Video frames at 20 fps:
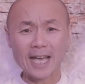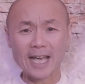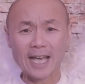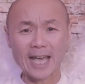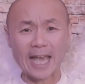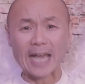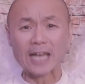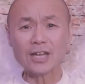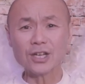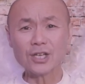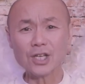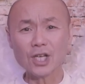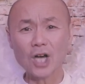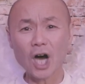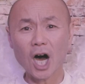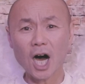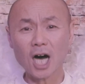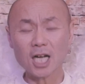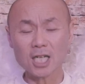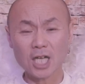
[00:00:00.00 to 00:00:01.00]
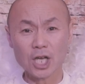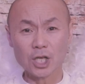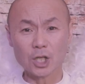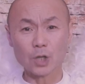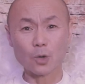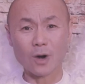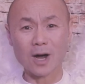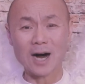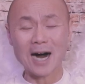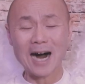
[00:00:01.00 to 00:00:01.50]
hating God,
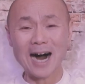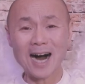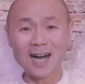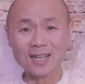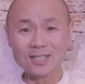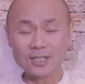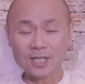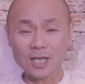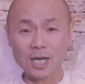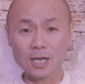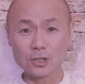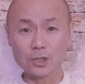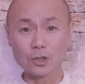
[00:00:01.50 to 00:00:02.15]
you were hostile